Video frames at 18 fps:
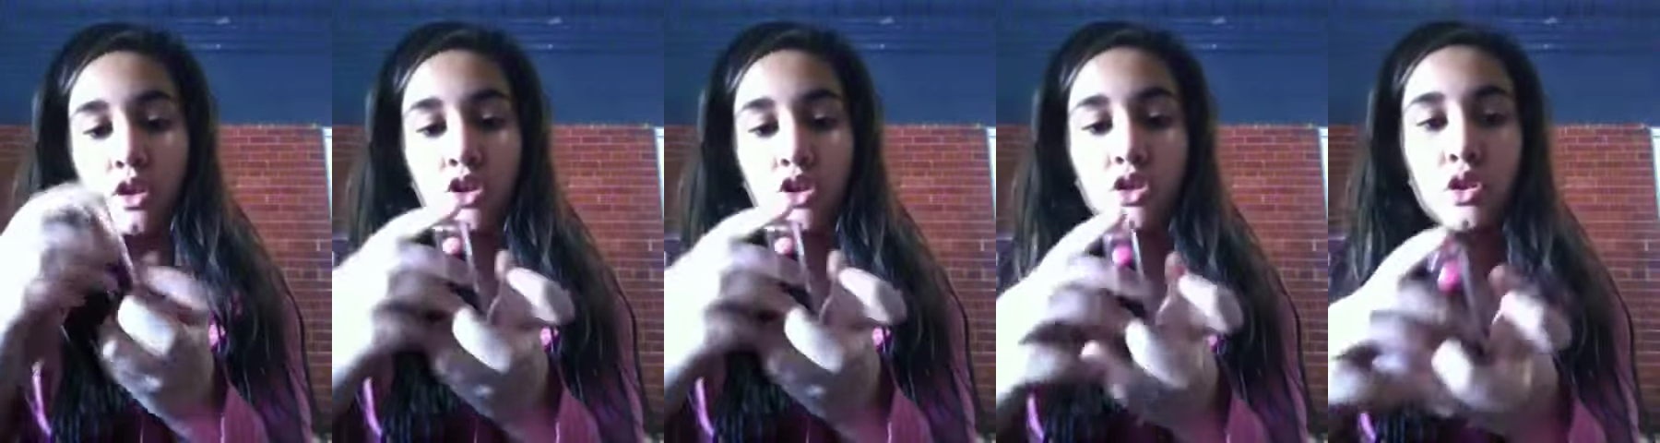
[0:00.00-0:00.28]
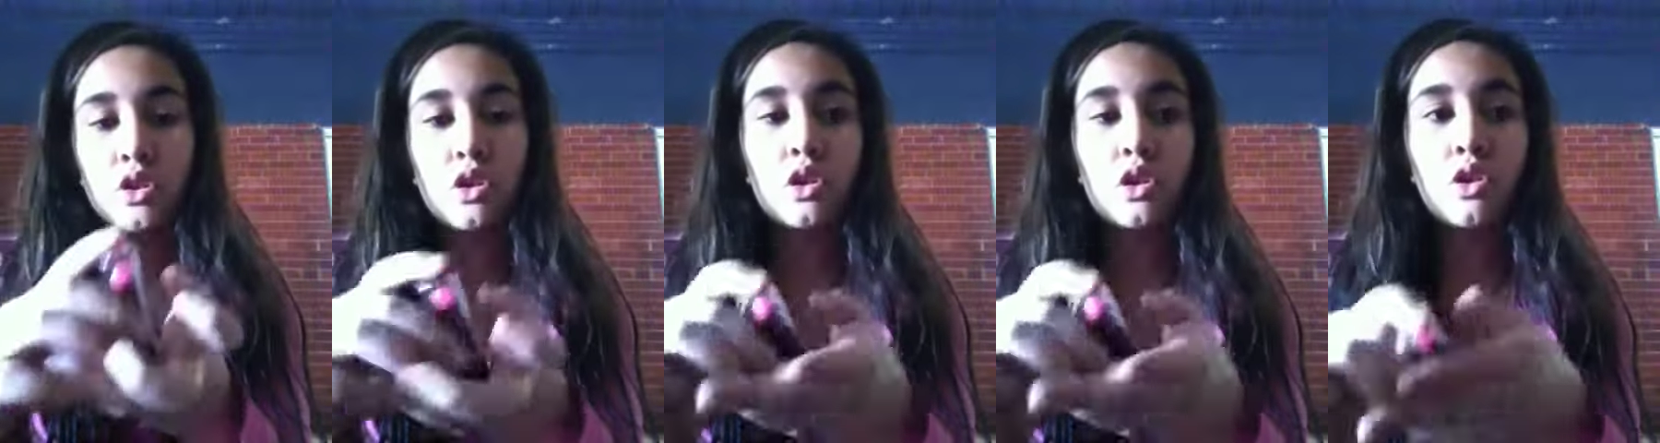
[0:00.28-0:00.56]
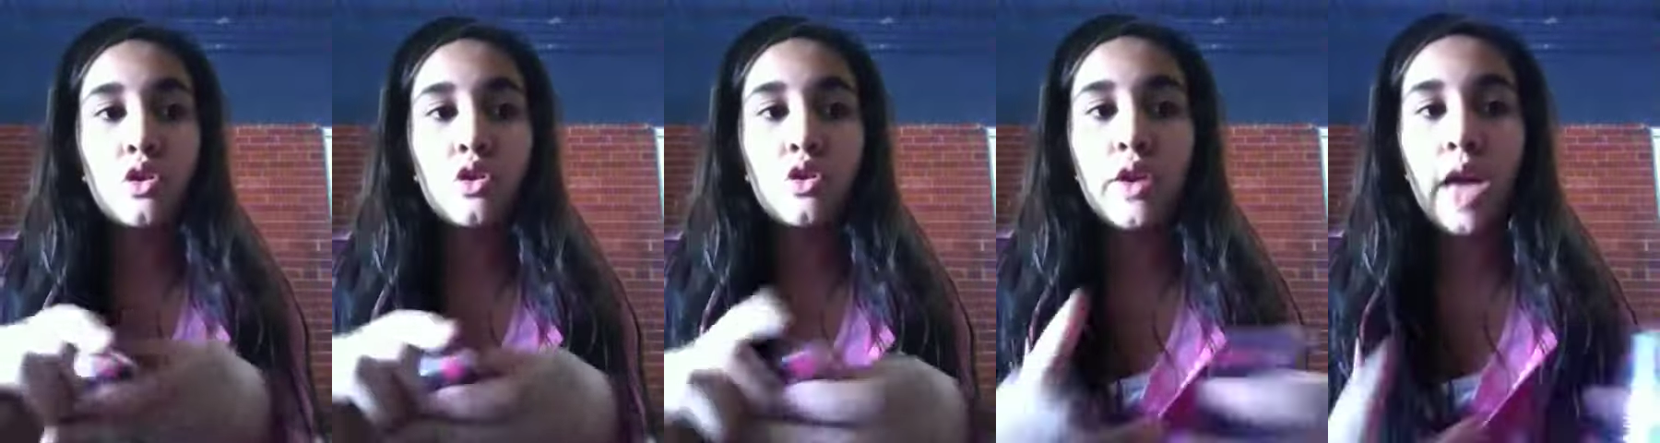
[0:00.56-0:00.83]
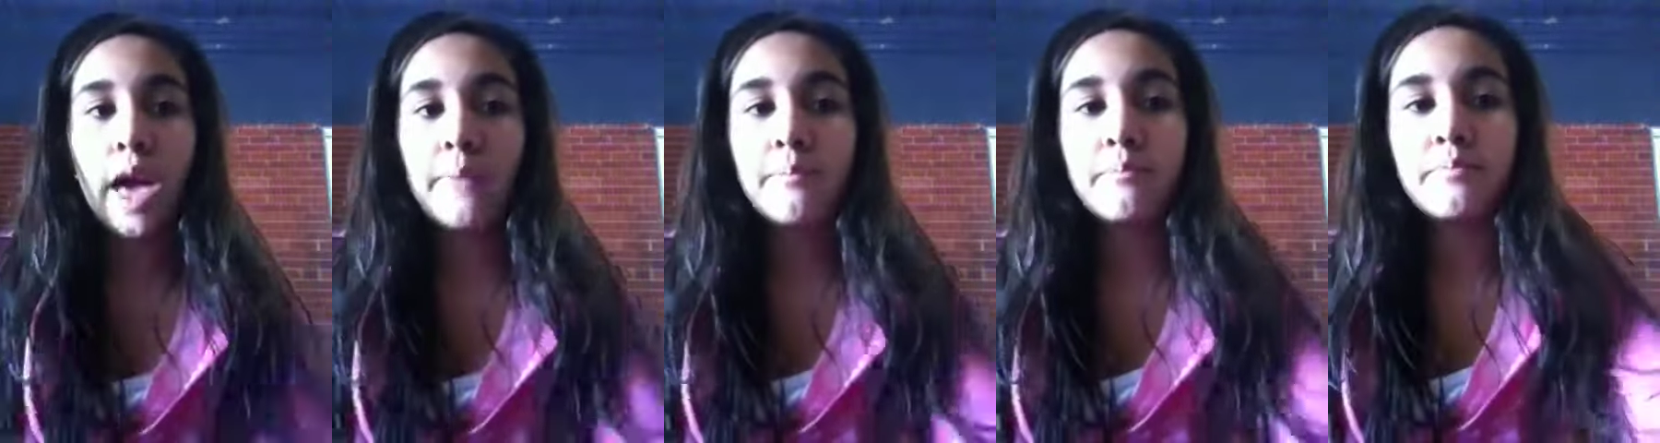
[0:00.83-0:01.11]
So
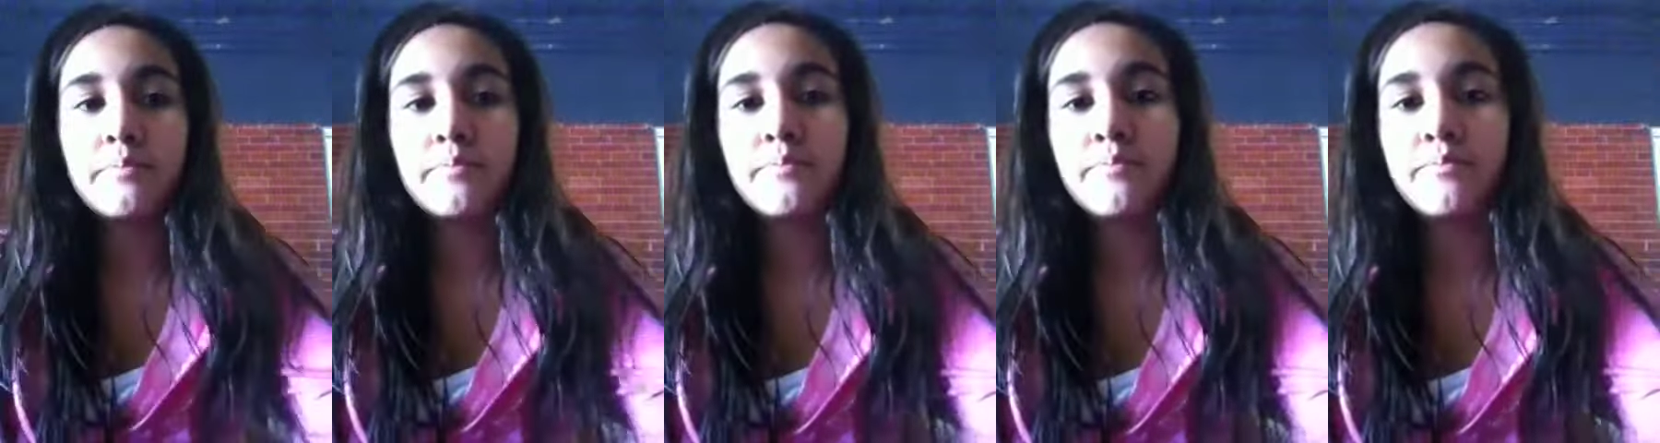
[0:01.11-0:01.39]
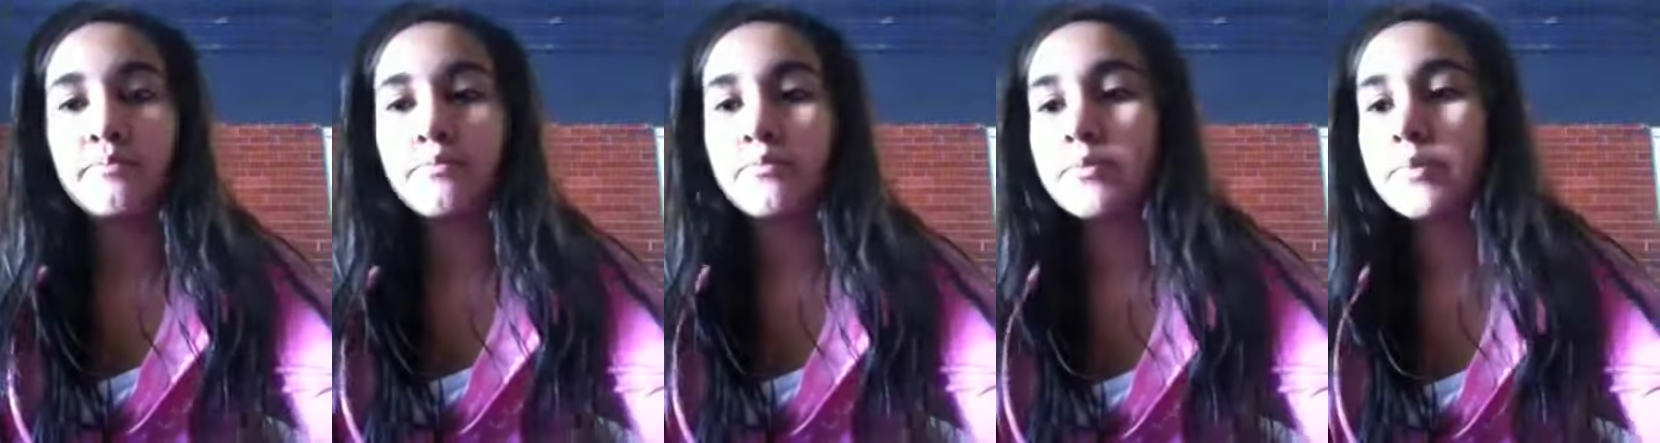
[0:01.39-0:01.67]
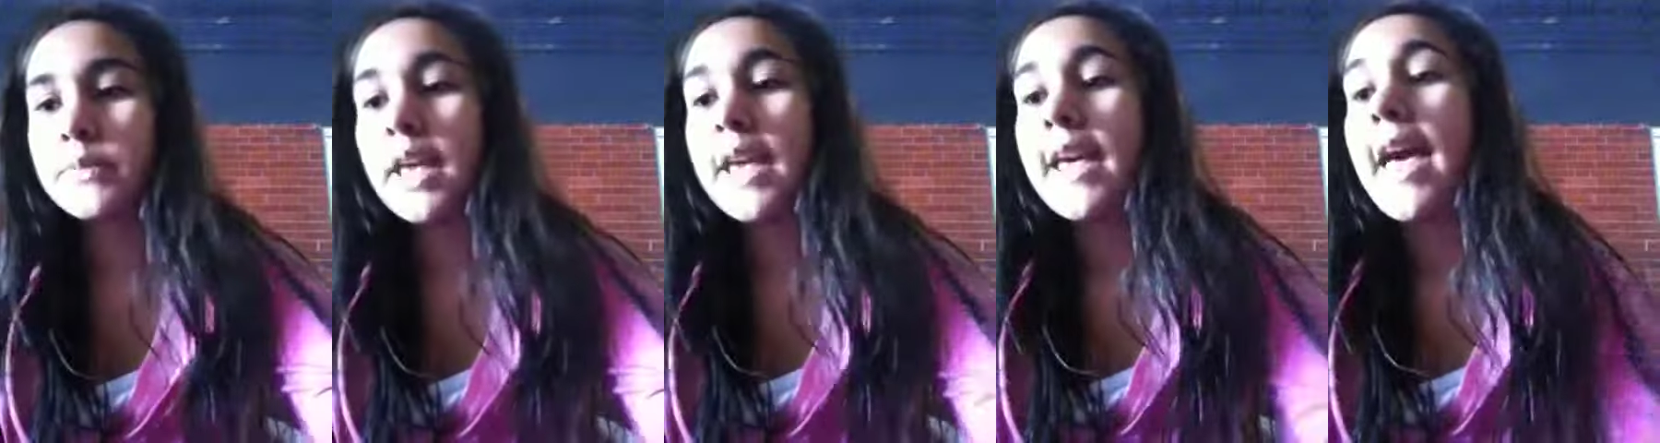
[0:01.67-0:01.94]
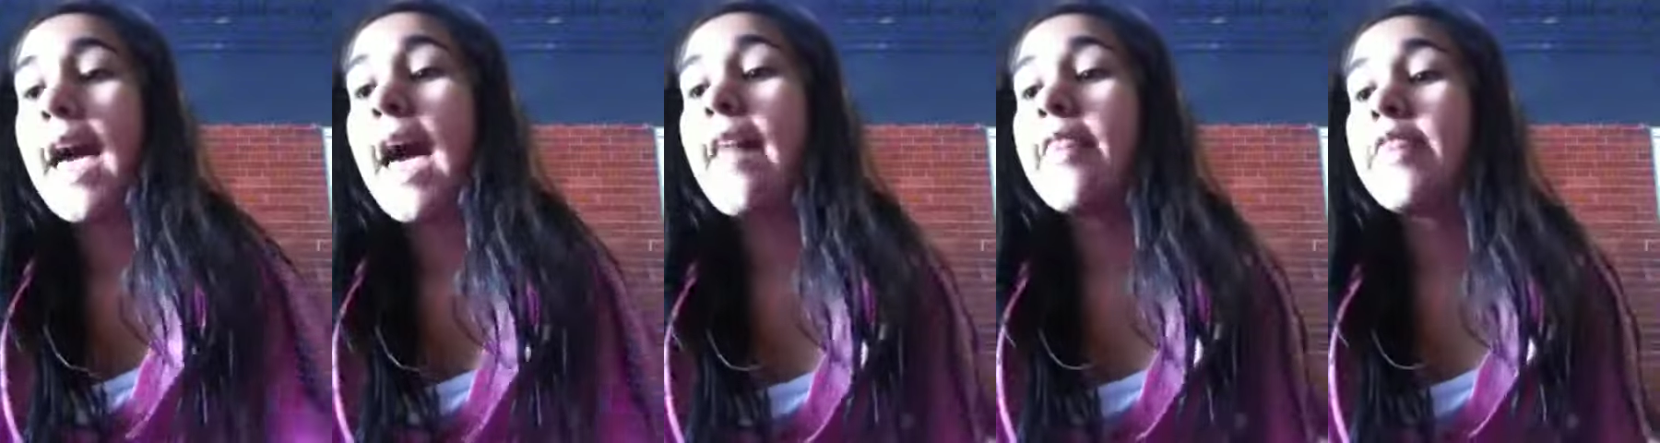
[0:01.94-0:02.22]
yeah.
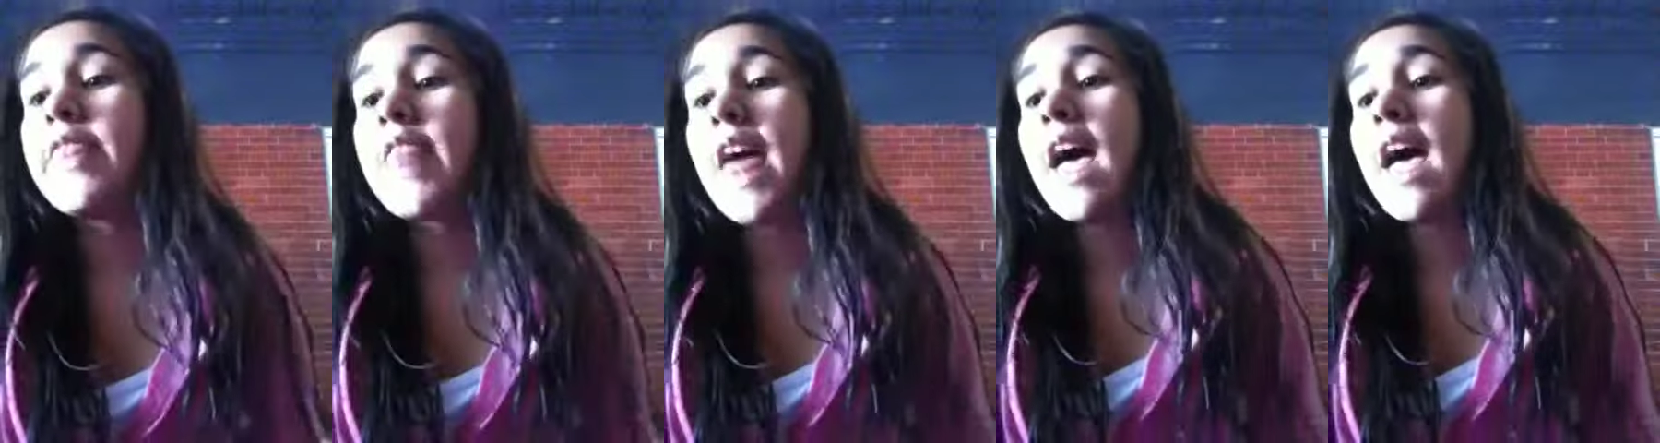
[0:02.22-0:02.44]
And